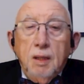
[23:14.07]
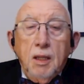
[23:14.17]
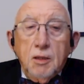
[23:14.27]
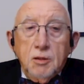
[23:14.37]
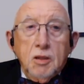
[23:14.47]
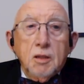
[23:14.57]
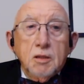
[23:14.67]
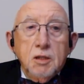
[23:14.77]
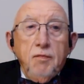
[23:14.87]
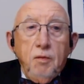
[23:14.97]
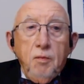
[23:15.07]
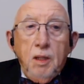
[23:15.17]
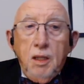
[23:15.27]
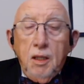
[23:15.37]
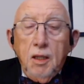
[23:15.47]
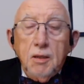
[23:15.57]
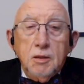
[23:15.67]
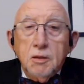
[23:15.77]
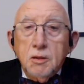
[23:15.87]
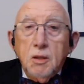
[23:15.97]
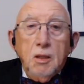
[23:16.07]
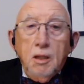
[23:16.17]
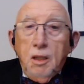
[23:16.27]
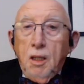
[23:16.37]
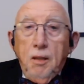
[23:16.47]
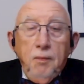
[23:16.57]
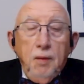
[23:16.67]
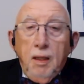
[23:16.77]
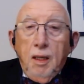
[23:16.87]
myalgic encephalomyelitis, uh,